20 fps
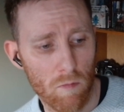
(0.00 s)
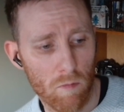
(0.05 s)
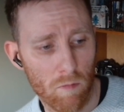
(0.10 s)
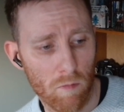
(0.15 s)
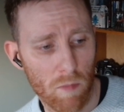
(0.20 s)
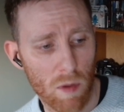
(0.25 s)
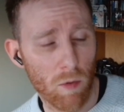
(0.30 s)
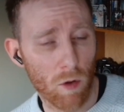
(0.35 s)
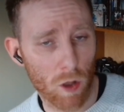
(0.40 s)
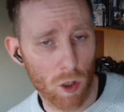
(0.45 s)

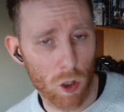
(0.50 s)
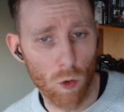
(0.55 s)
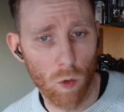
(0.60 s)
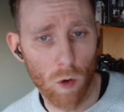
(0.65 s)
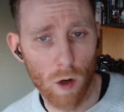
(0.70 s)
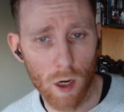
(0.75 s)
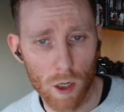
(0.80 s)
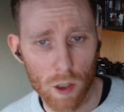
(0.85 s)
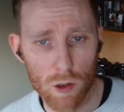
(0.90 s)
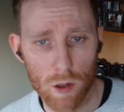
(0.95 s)
people that you
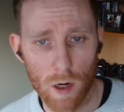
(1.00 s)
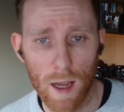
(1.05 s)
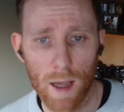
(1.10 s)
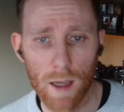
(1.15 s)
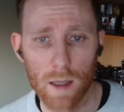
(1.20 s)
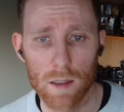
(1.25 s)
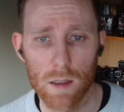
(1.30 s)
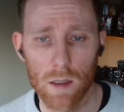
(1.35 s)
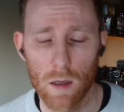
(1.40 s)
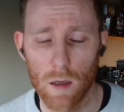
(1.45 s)
want to
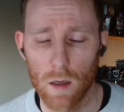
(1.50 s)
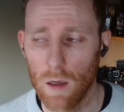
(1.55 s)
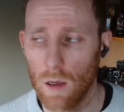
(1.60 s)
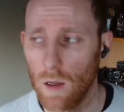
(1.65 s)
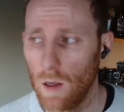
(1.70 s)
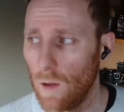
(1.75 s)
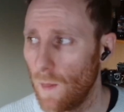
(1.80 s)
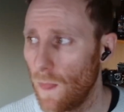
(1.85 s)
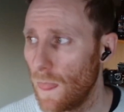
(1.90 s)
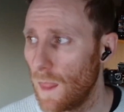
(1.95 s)
attract,
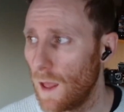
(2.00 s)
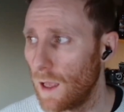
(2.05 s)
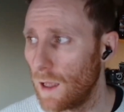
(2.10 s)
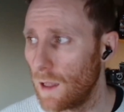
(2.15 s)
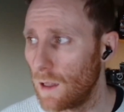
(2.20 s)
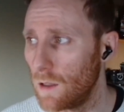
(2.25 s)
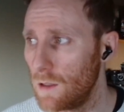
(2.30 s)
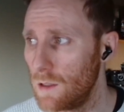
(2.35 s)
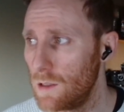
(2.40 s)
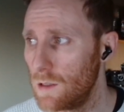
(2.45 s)

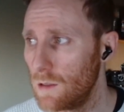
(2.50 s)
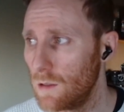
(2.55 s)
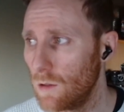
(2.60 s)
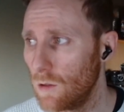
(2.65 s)
and